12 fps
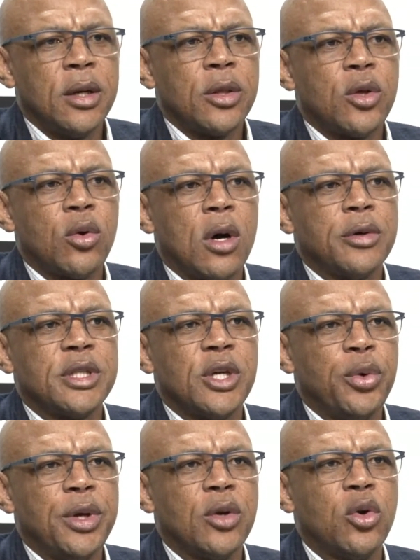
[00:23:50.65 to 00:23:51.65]
throughout the
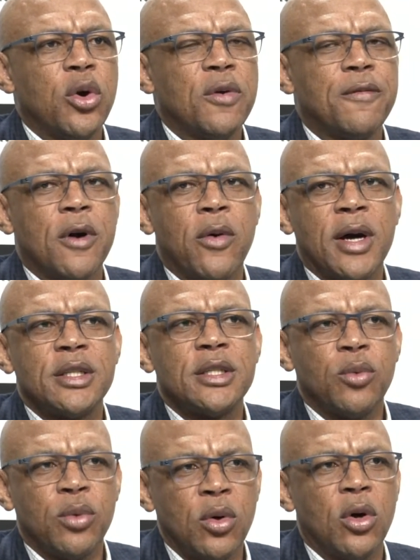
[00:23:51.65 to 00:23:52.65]
week going forward
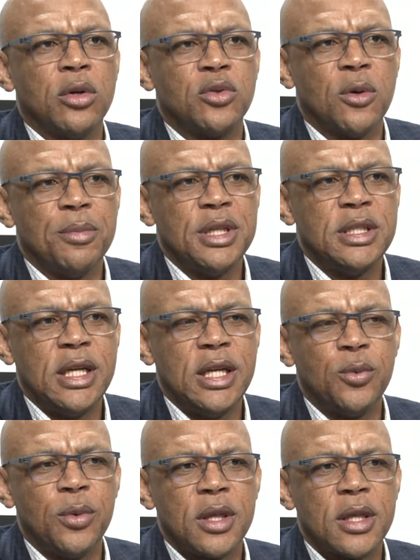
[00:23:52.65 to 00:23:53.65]
will also be dealing with